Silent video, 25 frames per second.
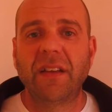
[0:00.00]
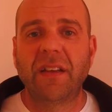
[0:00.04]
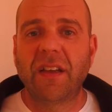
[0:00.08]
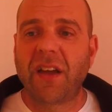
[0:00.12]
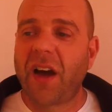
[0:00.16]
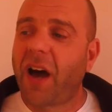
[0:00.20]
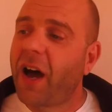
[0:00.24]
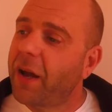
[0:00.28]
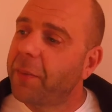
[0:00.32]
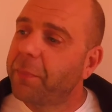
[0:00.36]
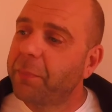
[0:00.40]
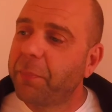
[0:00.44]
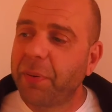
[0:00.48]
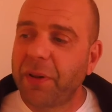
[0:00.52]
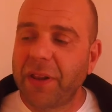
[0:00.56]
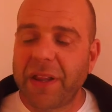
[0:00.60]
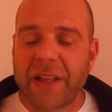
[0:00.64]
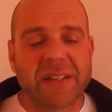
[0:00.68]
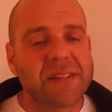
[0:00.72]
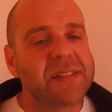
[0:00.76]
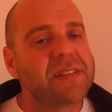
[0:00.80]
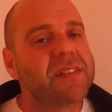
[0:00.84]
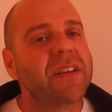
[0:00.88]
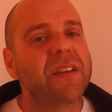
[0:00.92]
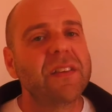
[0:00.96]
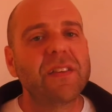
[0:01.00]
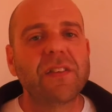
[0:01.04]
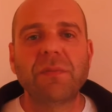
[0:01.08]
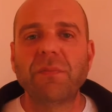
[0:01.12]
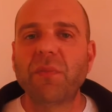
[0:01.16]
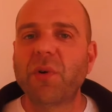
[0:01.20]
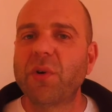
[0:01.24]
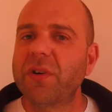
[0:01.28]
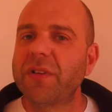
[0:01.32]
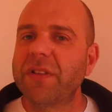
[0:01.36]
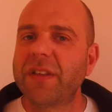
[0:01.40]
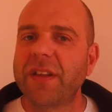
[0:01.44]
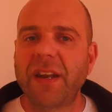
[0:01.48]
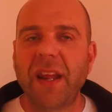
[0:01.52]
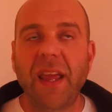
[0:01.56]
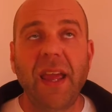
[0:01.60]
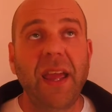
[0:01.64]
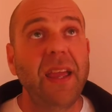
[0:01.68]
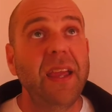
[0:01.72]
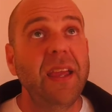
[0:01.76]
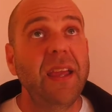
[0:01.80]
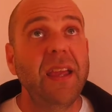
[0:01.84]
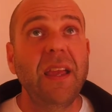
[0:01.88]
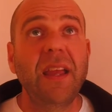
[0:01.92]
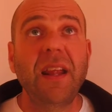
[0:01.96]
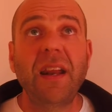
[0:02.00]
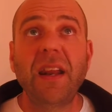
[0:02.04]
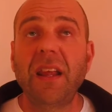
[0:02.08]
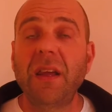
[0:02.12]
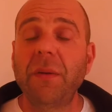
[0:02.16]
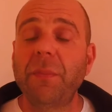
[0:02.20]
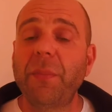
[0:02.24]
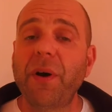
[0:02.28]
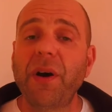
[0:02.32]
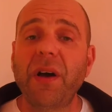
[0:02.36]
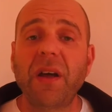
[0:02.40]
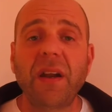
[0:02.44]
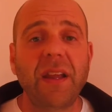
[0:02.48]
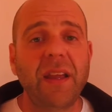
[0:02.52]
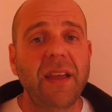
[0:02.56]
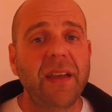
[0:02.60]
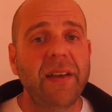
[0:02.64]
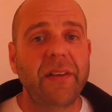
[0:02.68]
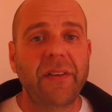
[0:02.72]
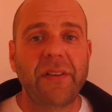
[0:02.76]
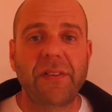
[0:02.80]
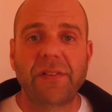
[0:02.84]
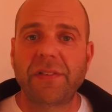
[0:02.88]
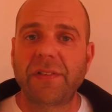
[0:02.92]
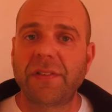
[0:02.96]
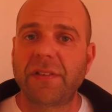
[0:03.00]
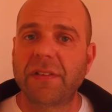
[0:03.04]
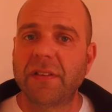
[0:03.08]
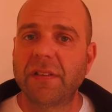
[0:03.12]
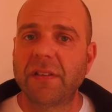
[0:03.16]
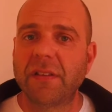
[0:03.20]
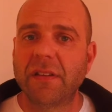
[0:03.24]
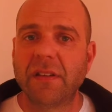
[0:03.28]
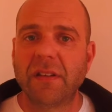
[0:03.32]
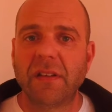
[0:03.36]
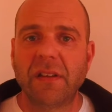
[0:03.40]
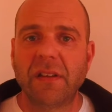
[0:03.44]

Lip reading: God blessed us more than anybody else.